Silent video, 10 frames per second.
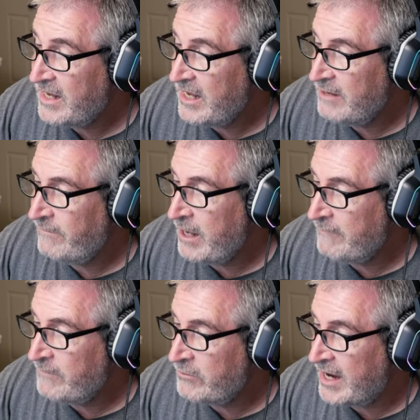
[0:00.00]
if
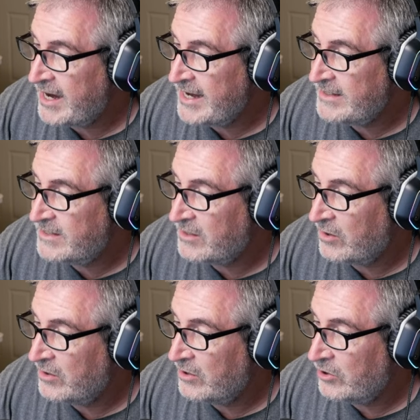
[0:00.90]
you guys
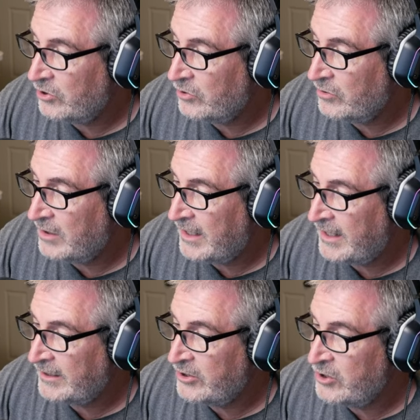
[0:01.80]

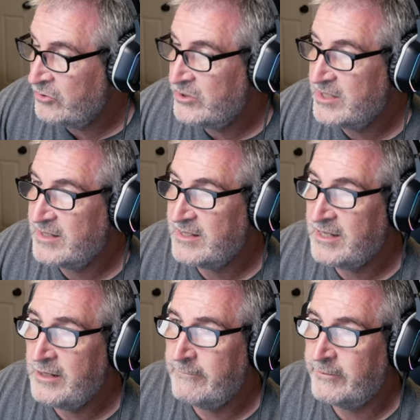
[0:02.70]
go to
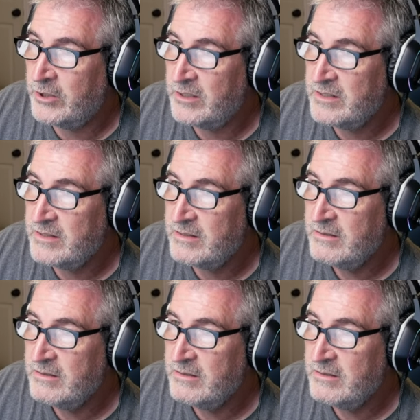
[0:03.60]
Cineverse,